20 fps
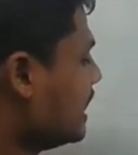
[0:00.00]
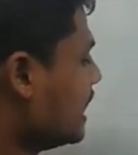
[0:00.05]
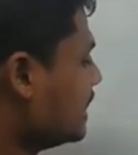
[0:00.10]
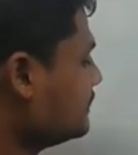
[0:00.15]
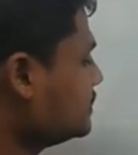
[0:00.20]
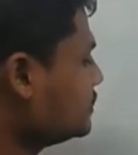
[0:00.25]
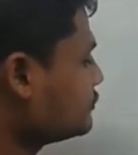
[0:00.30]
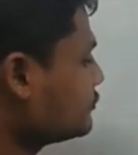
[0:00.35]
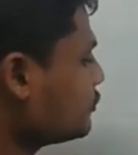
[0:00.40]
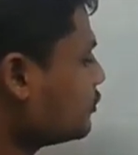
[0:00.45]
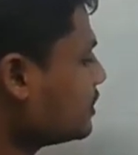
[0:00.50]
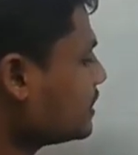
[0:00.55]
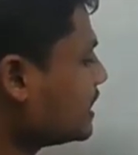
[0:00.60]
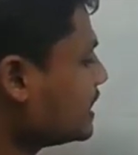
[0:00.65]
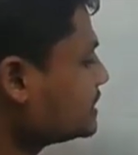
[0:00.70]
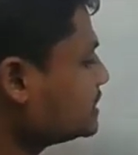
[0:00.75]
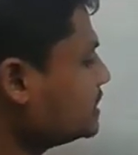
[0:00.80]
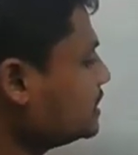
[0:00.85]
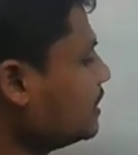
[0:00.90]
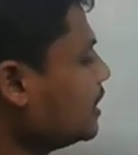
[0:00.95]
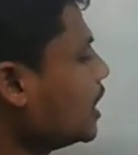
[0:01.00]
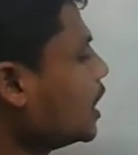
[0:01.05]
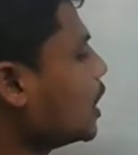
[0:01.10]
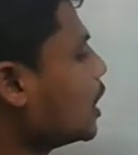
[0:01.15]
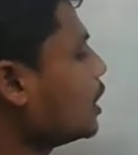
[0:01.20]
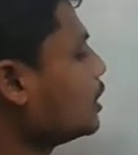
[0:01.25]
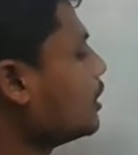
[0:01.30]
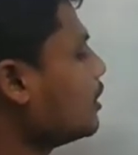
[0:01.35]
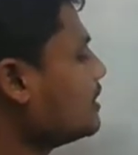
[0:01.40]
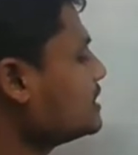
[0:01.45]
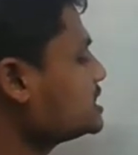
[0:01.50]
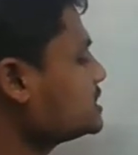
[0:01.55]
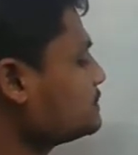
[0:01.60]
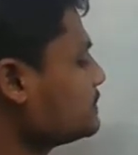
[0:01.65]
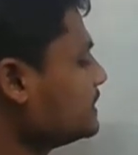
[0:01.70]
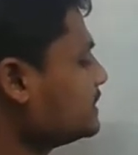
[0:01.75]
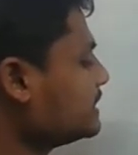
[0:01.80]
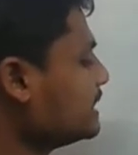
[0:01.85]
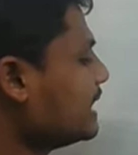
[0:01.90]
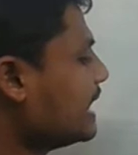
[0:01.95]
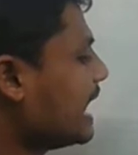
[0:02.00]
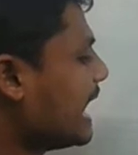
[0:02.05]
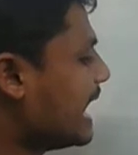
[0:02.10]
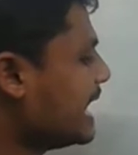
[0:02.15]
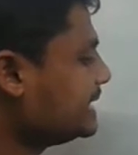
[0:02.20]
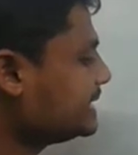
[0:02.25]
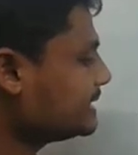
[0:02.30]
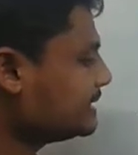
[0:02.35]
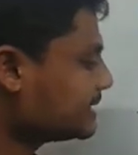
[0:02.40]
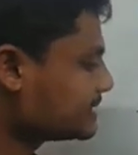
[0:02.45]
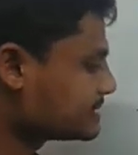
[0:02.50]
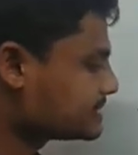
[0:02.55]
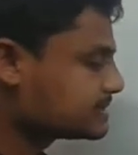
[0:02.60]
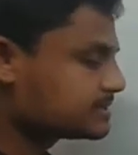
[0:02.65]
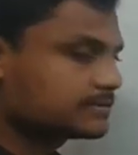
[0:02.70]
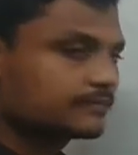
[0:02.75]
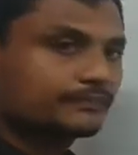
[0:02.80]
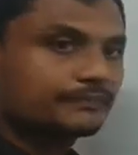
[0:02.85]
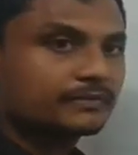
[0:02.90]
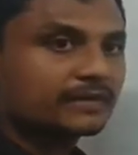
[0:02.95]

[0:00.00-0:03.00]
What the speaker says: and the 4 are the horn spring anteaters.